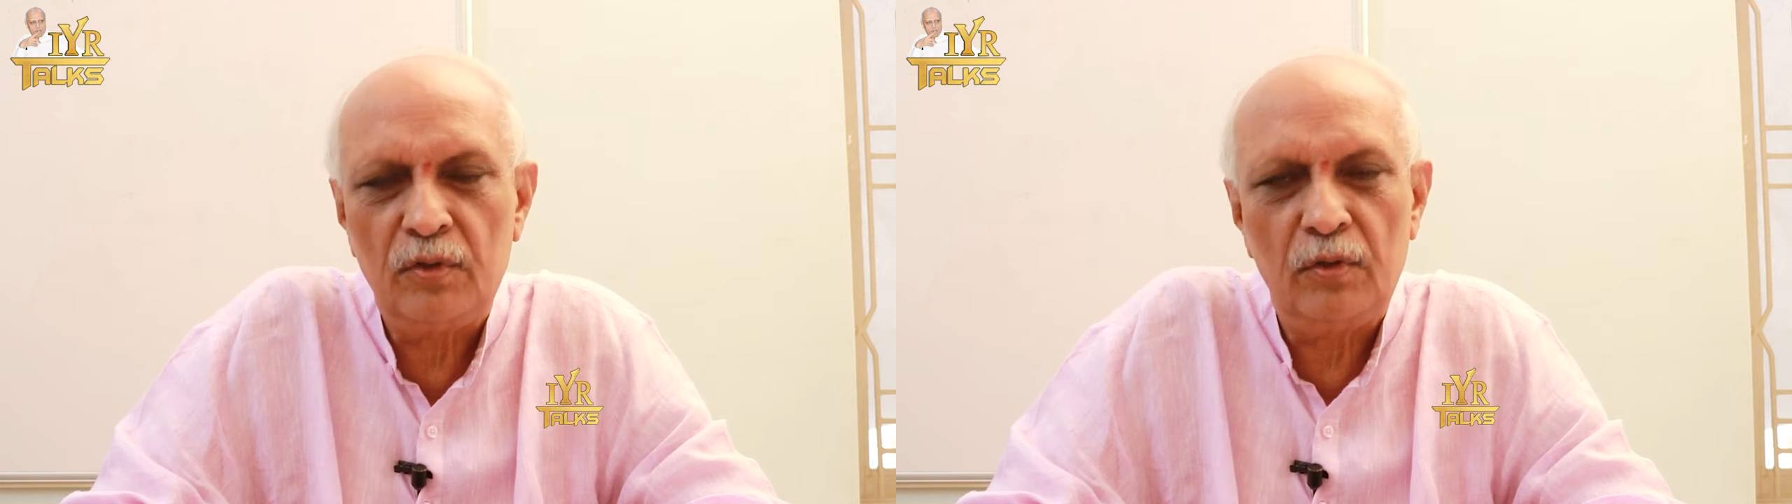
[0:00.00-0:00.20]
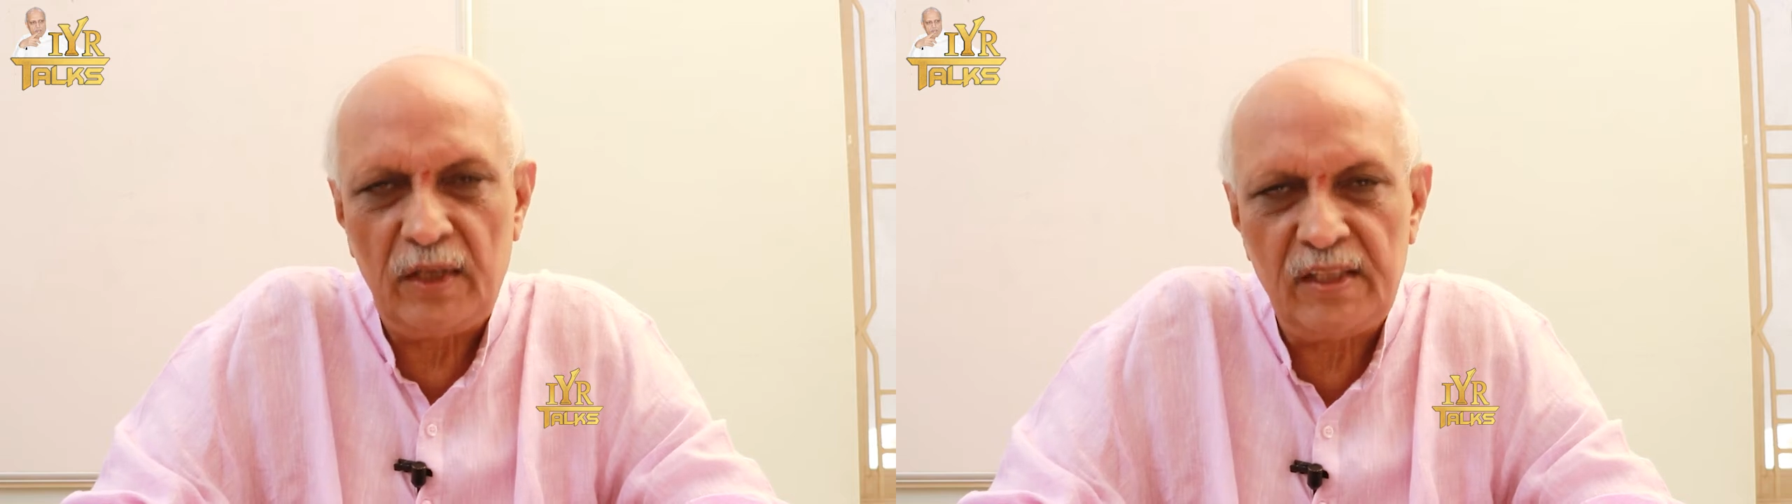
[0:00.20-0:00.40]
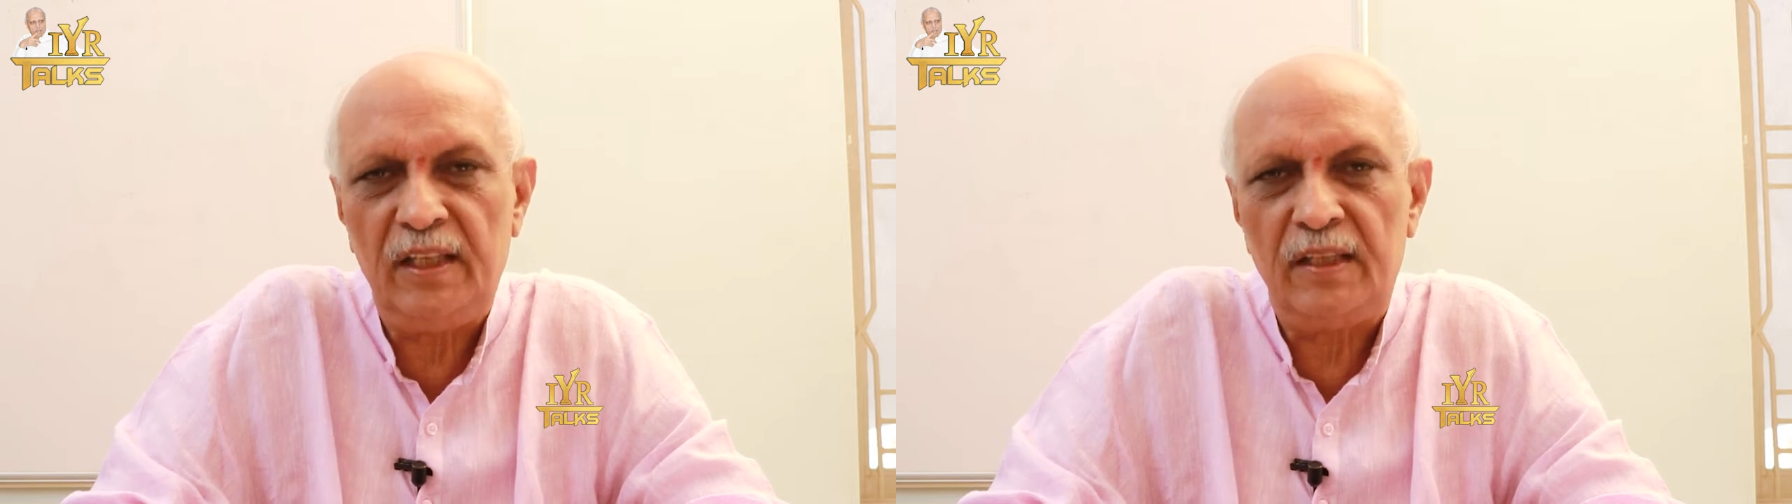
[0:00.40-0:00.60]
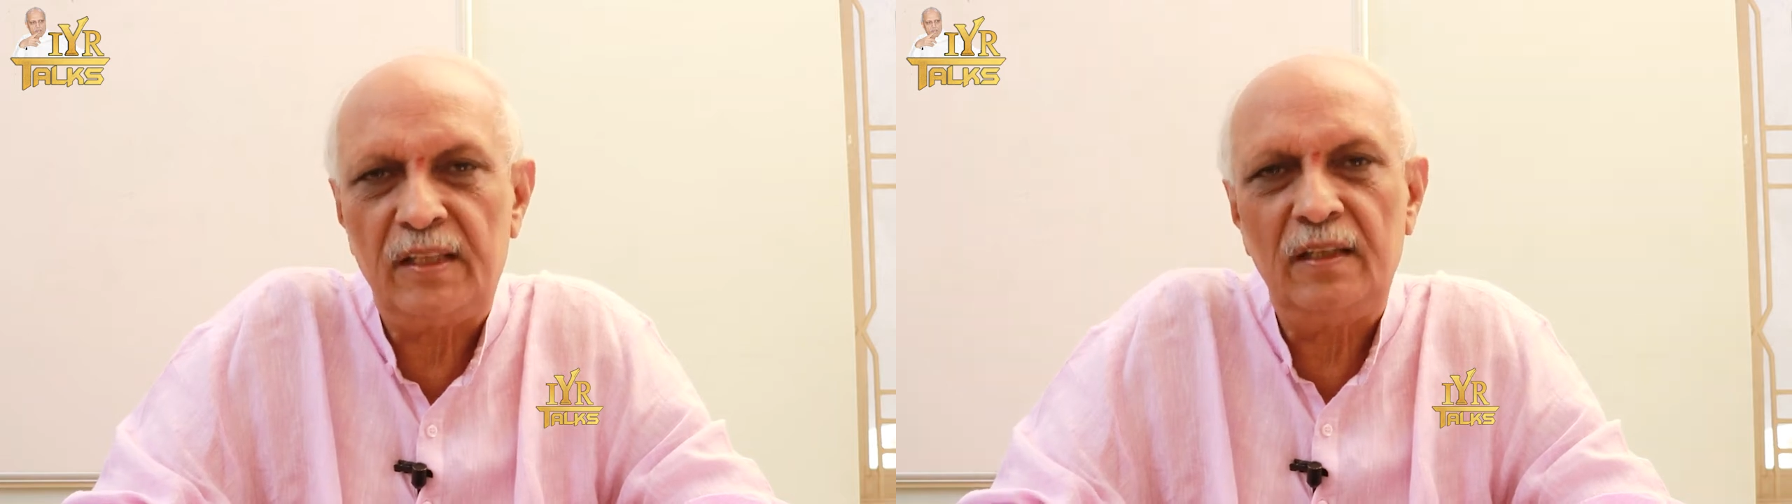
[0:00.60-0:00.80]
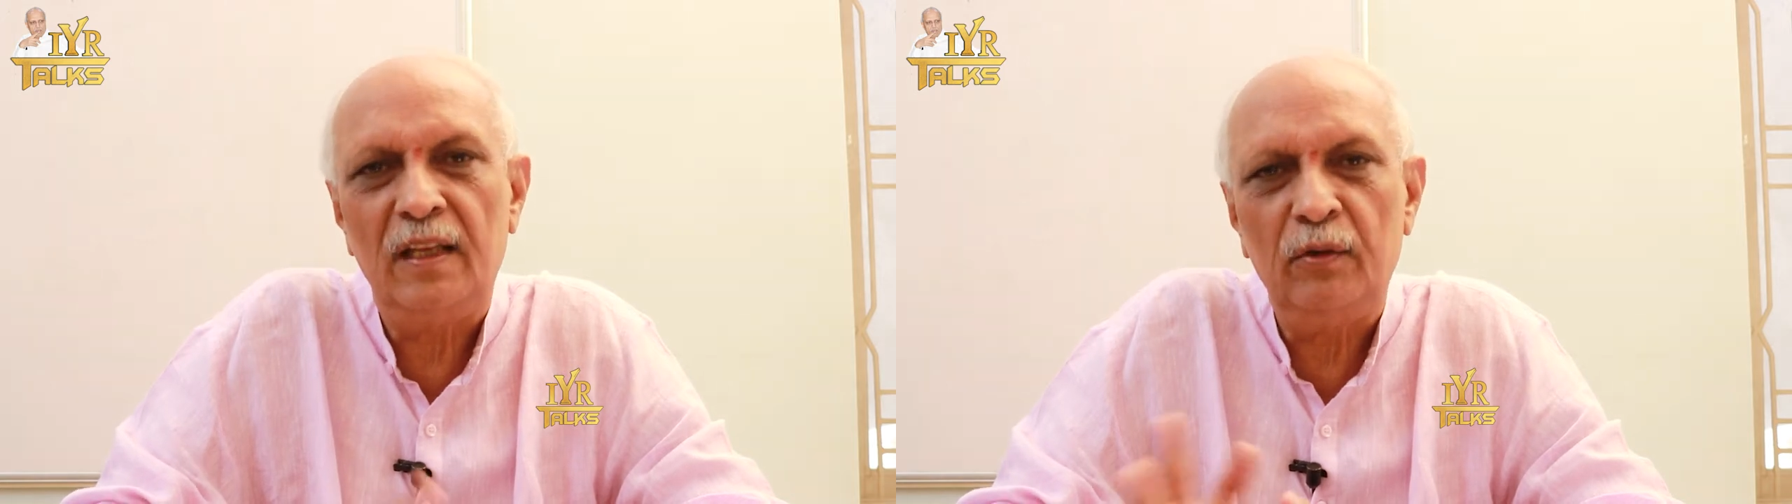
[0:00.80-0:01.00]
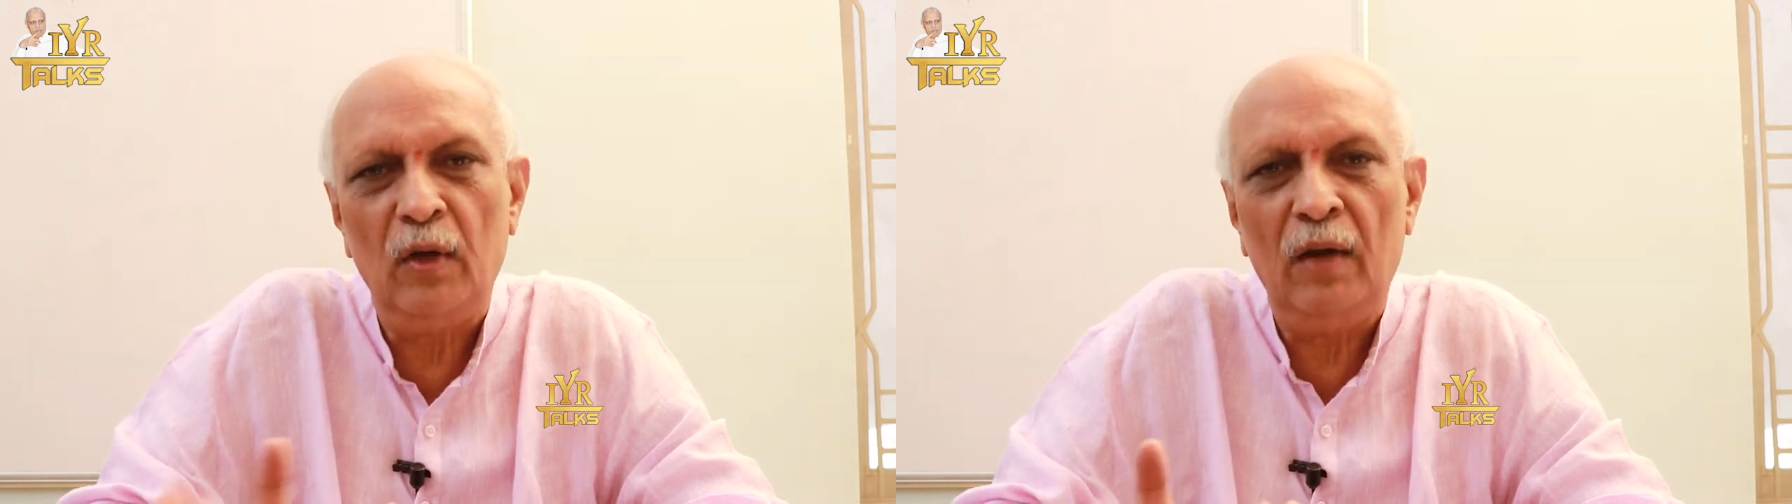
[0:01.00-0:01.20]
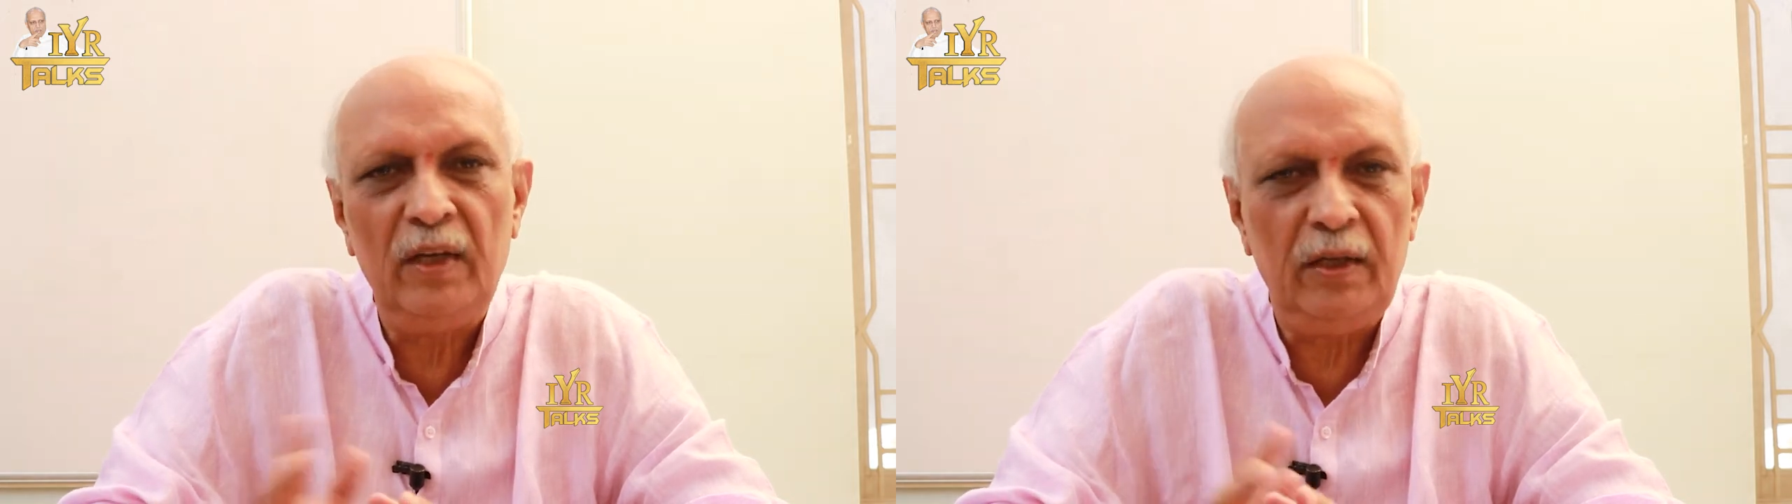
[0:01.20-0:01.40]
receipts, then you have